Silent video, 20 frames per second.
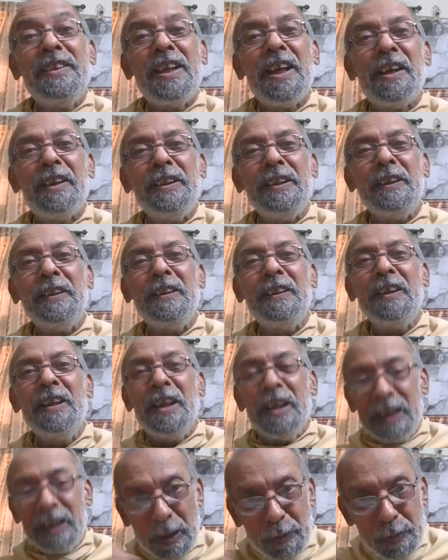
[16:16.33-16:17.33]
Jnani.
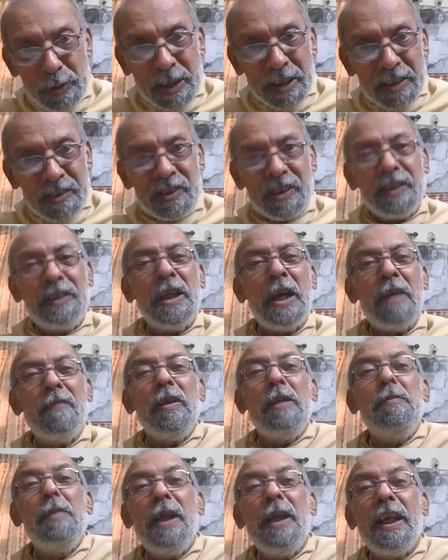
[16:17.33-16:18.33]
Now here Siddha
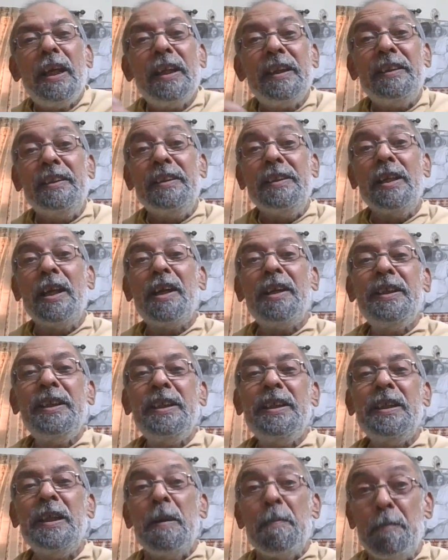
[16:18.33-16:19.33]
will be like a
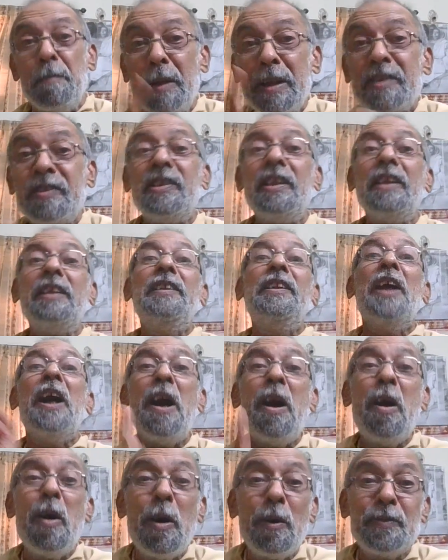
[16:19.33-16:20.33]
Jnani, but
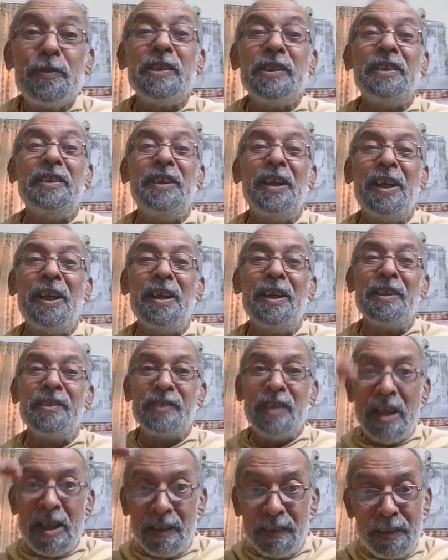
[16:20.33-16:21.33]
Siddha of
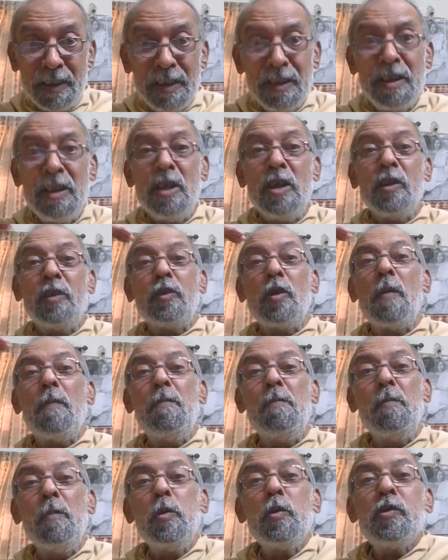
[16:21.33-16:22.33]
Siddhas, the
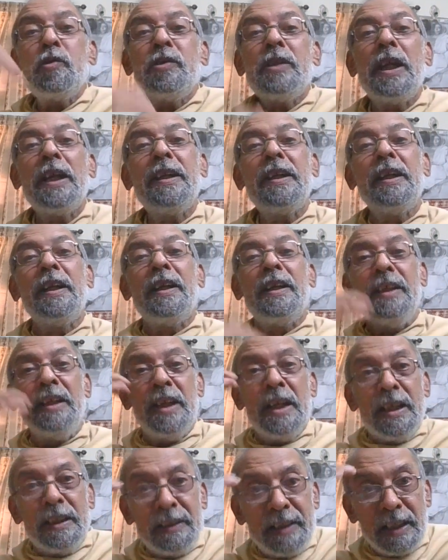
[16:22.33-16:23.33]
topmost
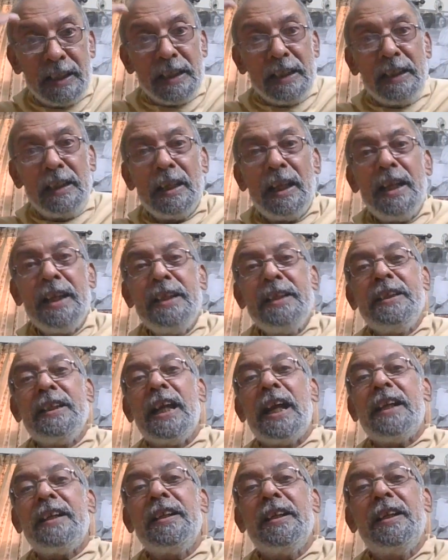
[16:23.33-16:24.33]
category, the elite
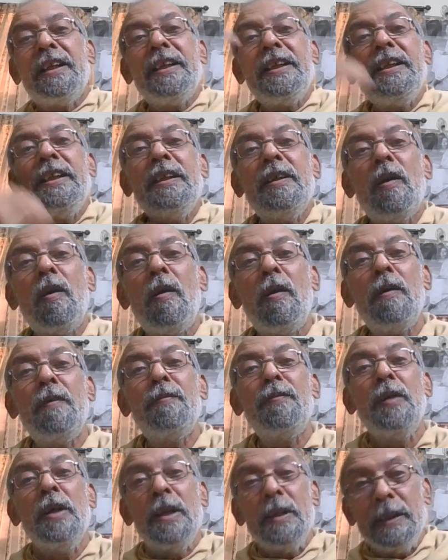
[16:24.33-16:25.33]
category
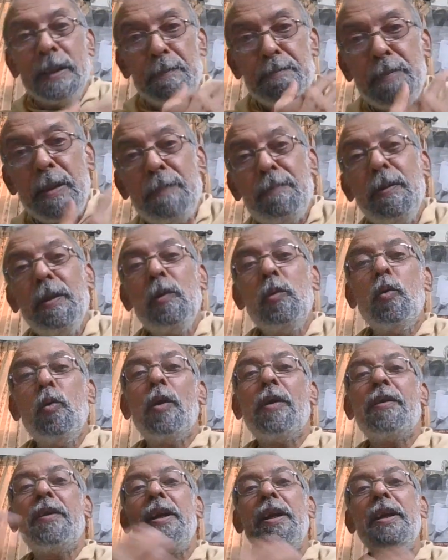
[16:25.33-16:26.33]
of the people
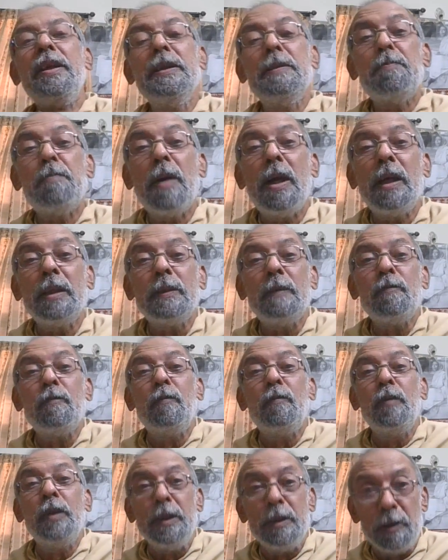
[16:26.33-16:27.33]
who are treading the path of
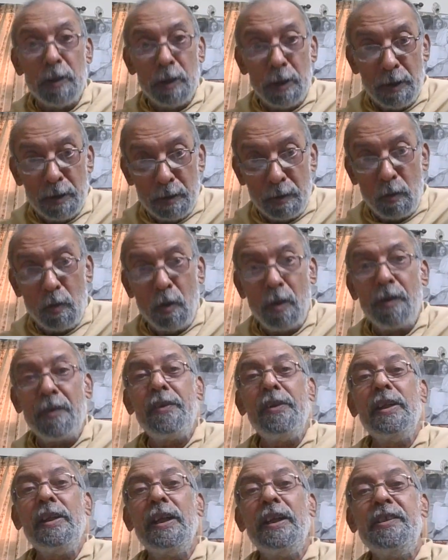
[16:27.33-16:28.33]
uh, uh, God
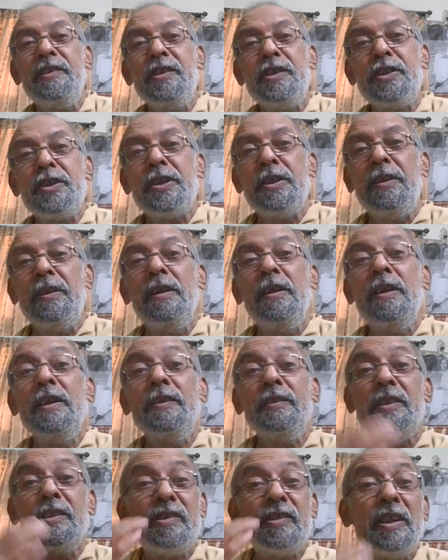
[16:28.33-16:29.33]
realization.
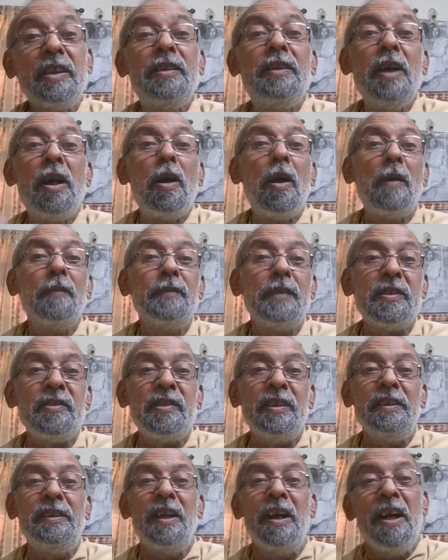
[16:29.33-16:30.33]
The Siddha of the
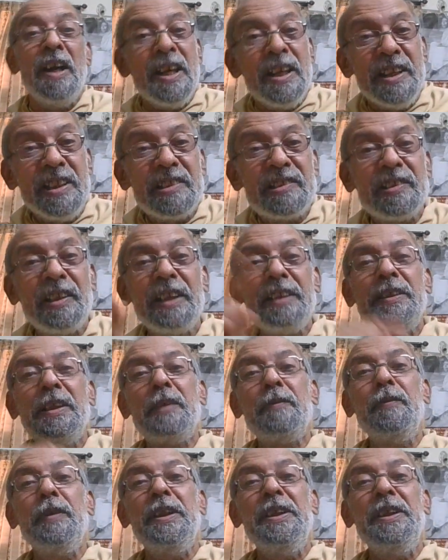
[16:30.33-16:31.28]
Siddha is like that